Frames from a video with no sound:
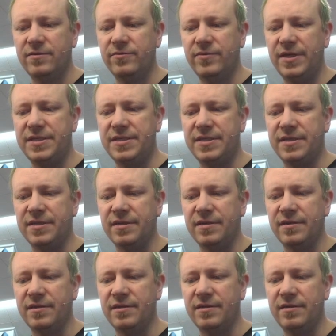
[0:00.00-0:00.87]

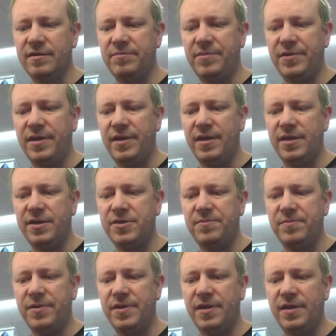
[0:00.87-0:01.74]
restart
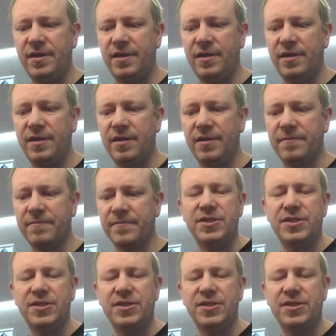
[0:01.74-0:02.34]
PHP.